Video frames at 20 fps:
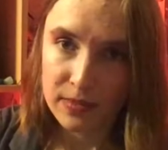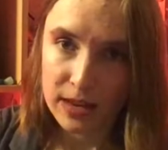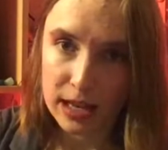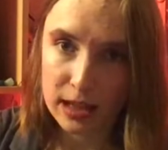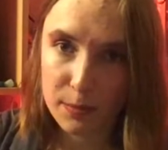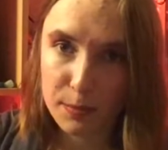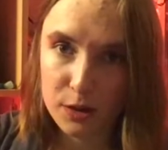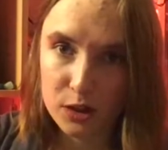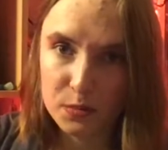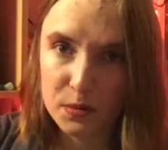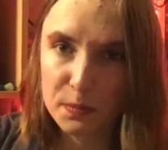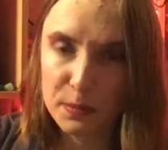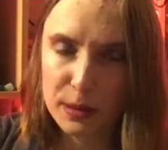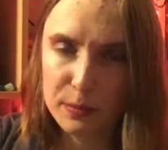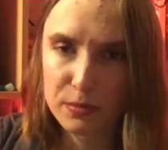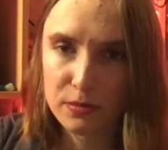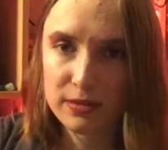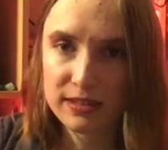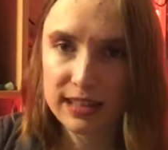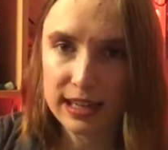and the parchment
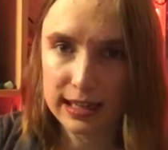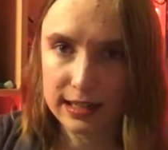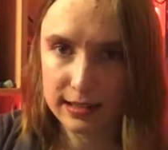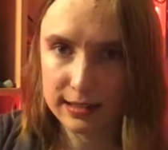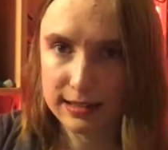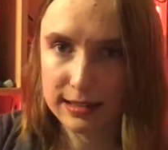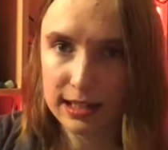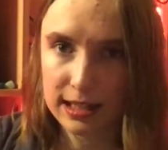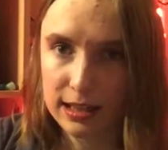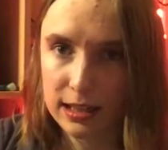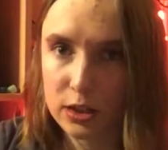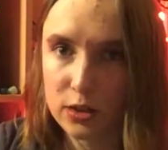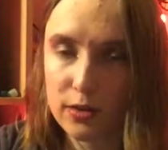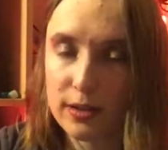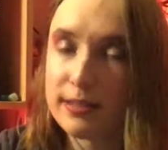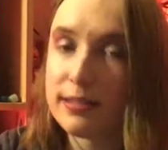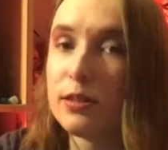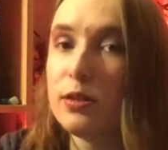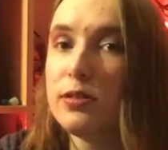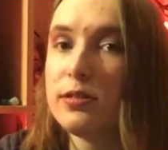paper is like slightly
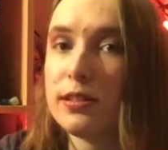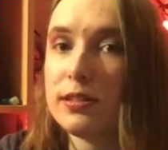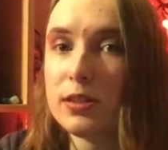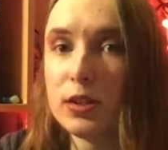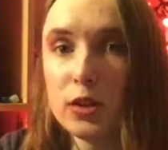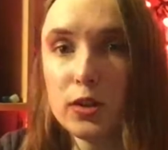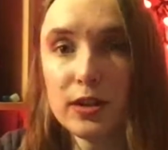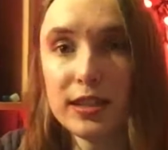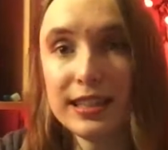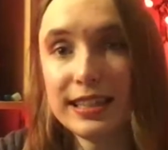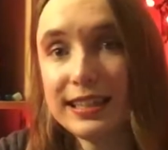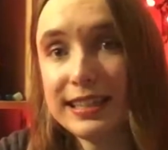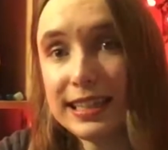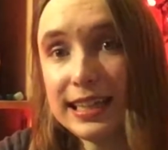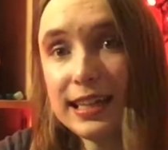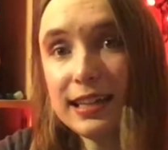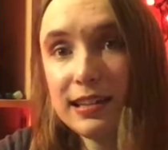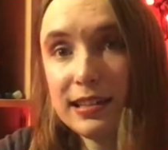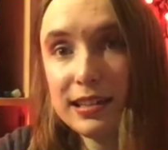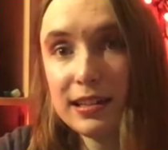translucent, so you can
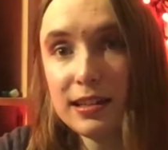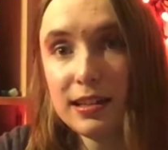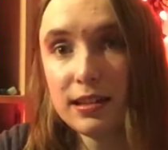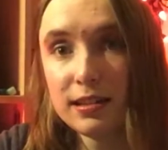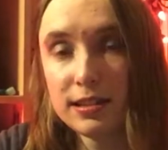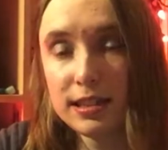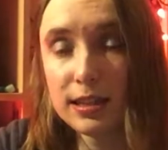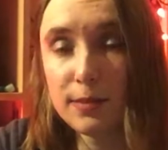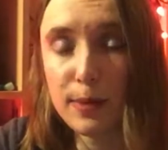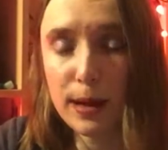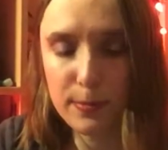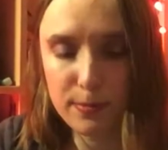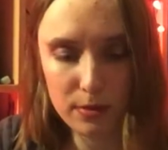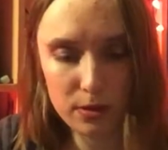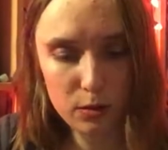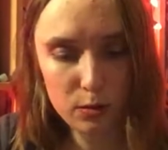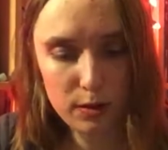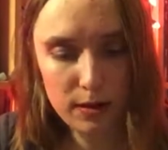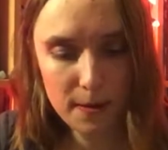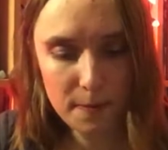see the paper
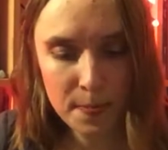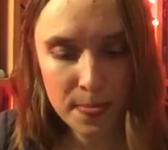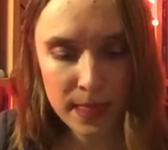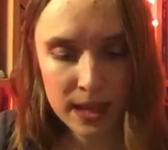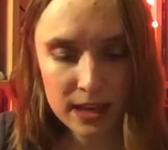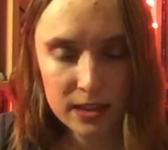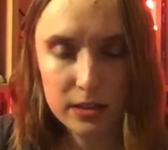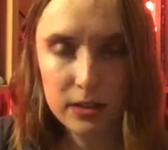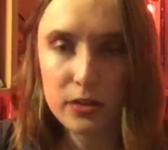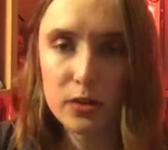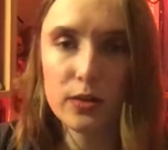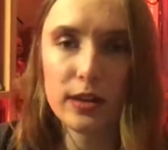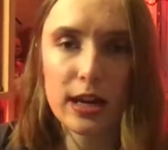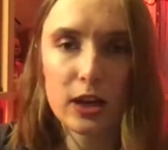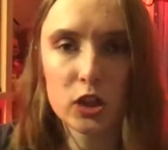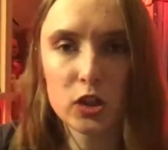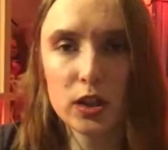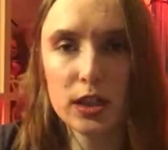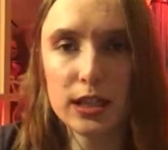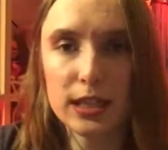through it, so you don't
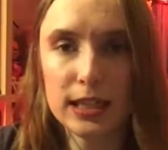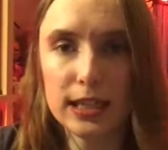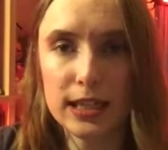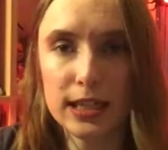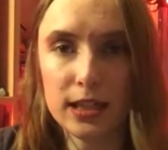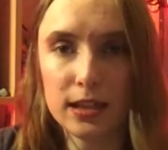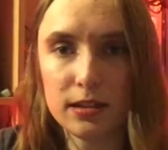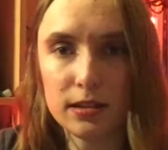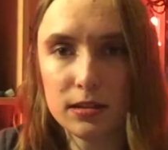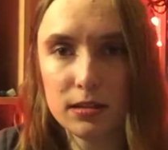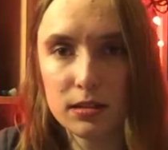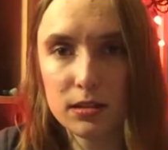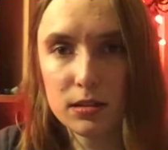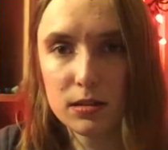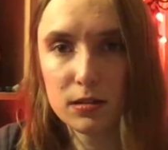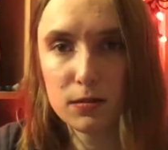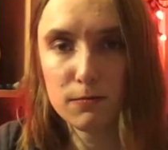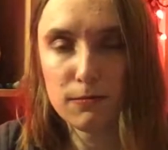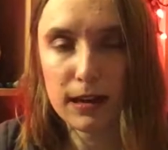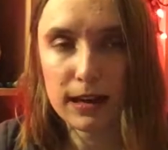actually need
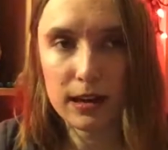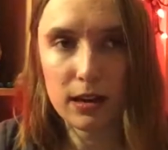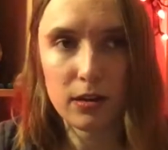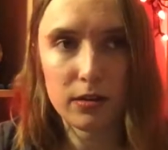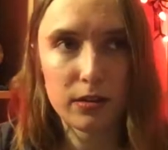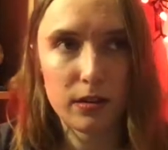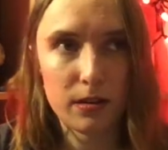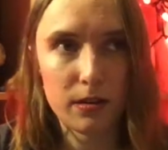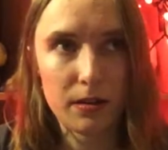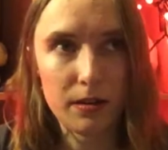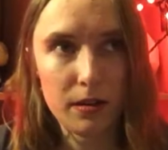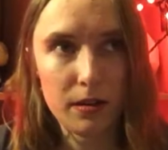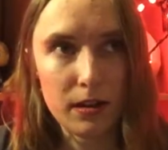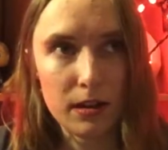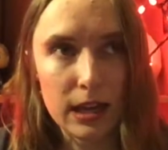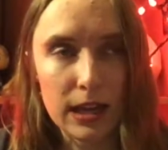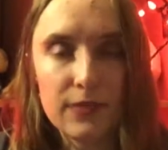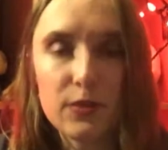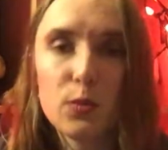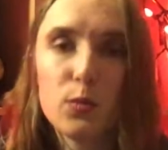to write on
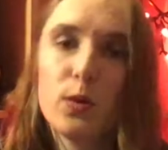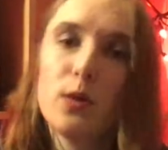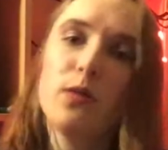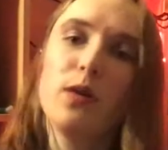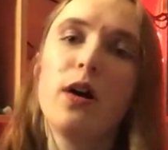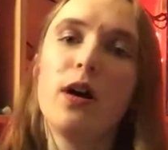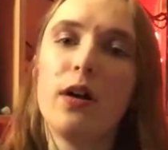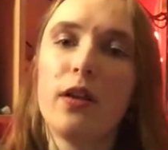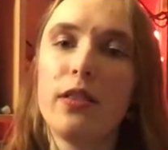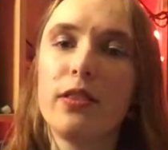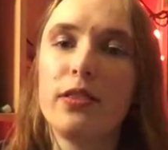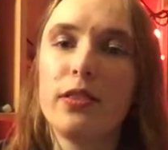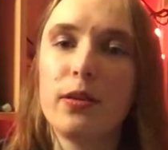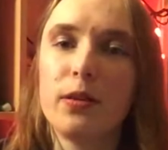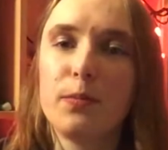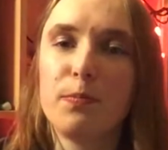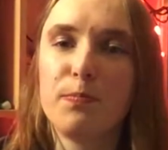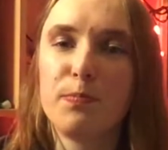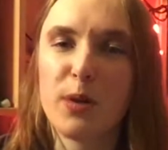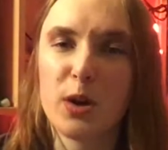if you wrote on
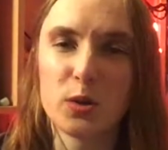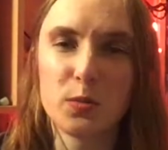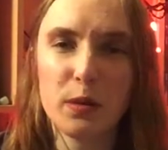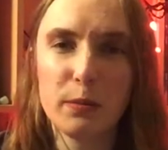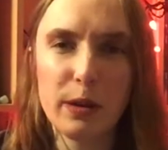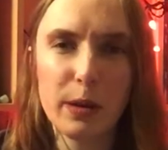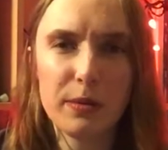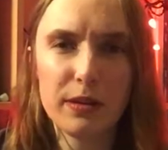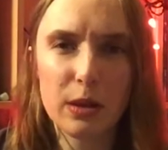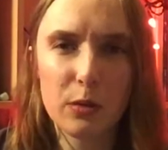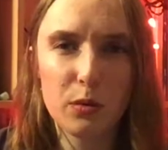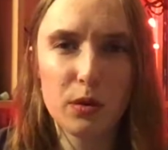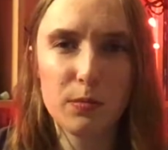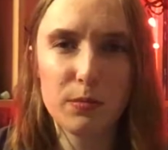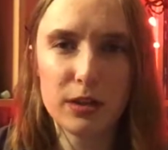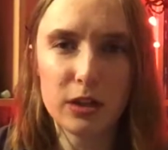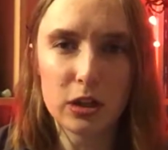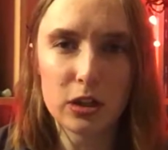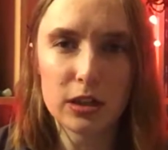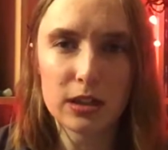the parchment paper, that
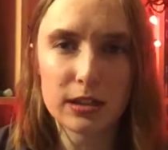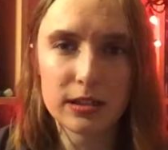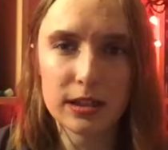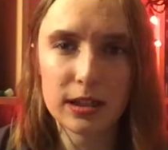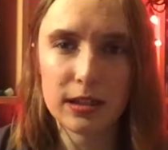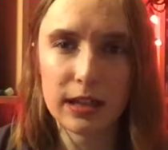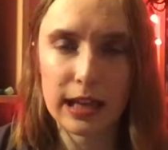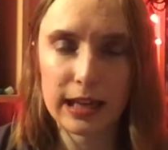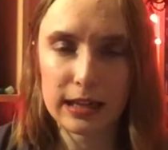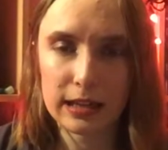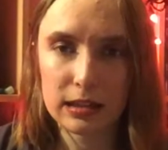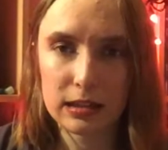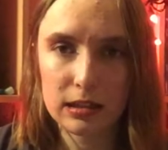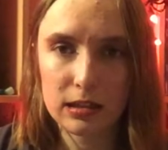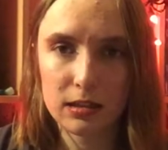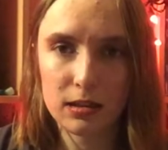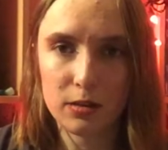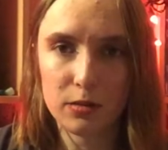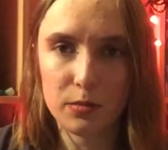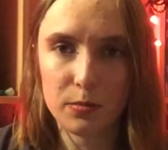wouldn't be good, because then like
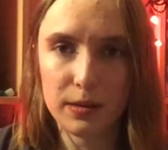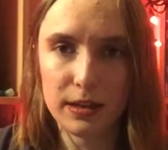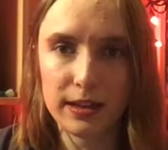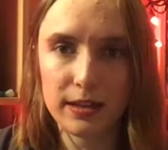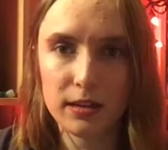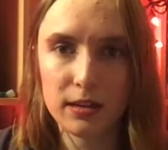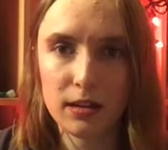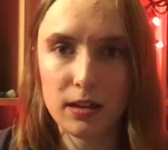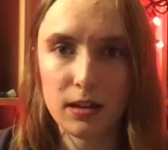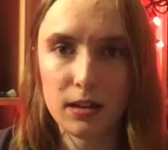there would be,